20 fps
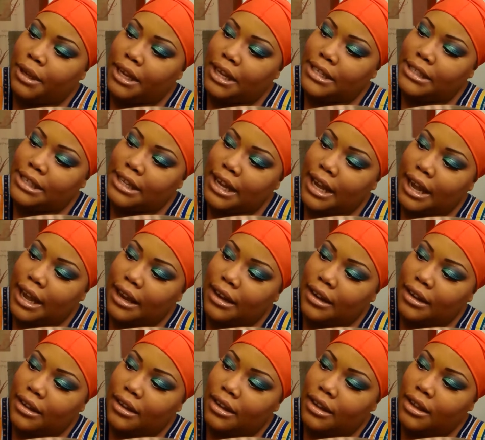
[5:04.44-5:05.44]
because it
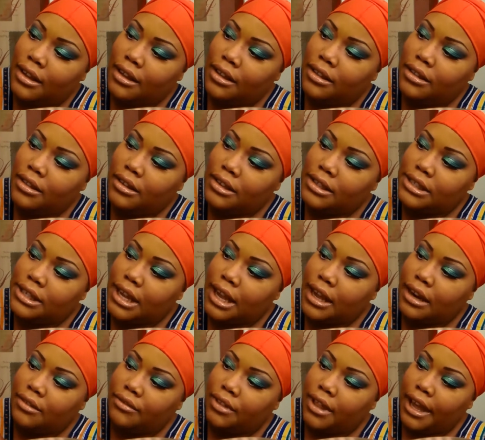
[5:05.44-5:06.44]
kind of looks
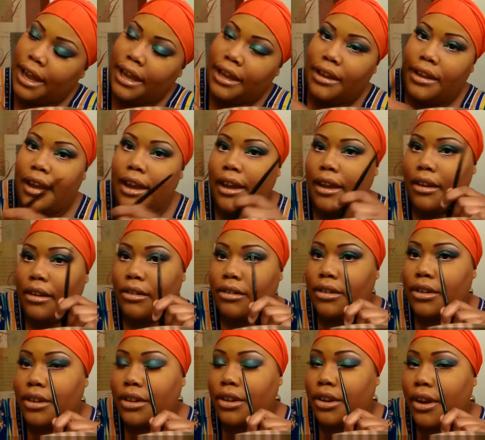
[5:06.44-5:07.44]
kind of like how
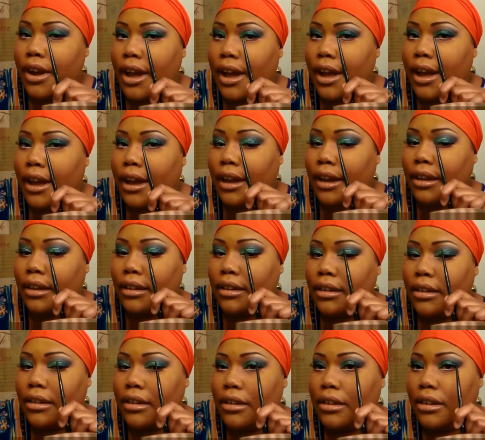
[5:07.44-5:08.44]
your eye
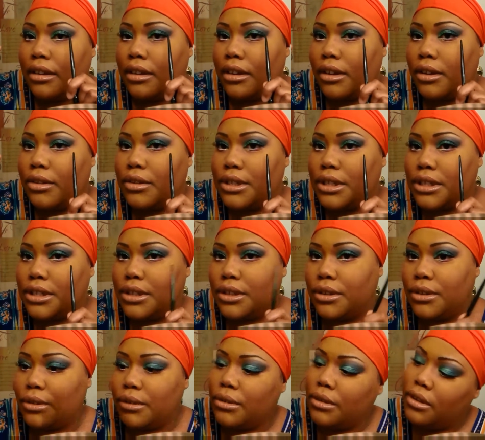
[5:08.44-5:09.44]
goes
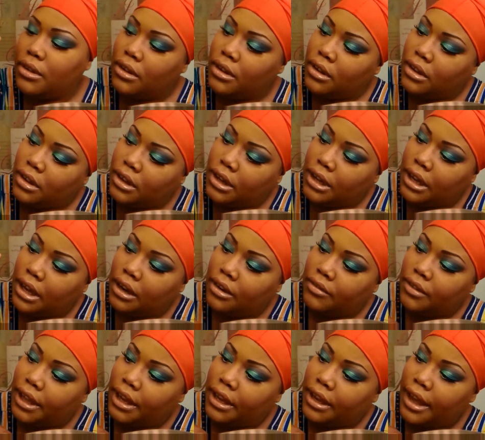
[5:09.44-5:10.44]
into kind
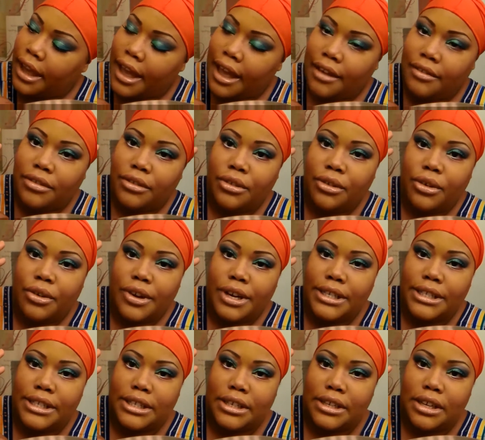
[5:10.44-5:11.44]
of like a half little
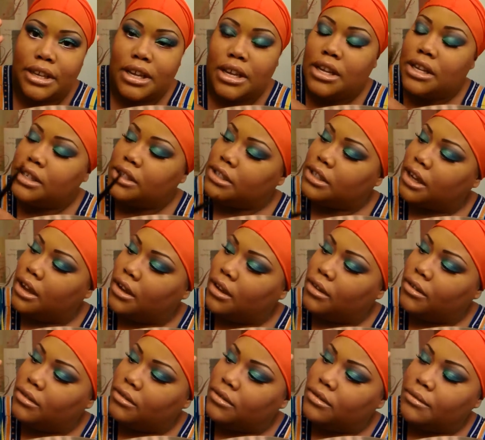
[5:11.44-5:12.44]
crescent.
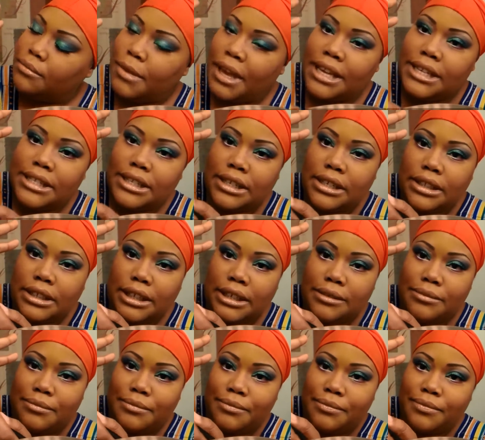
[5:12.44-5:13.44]
So
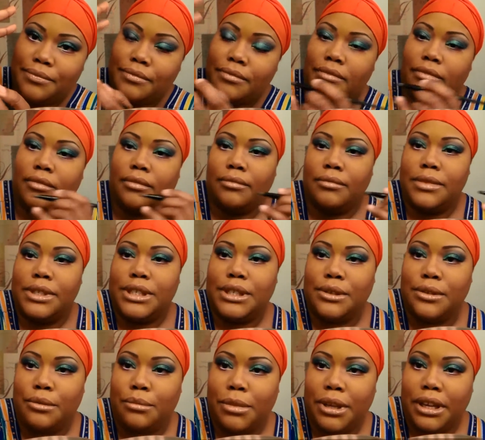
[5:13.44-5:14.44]
basically, I'm going to
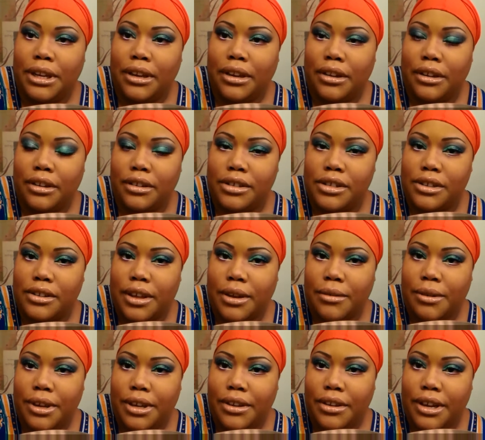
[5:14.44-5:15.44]
zoom in here so
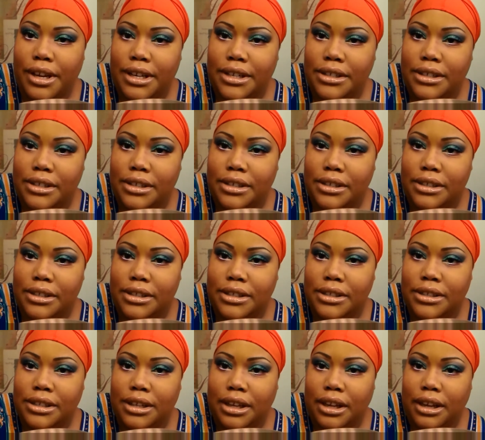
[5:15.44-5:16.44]
that way you guys can
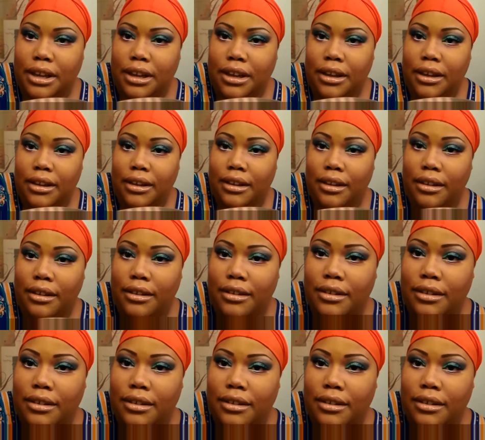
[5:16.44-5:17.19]
see.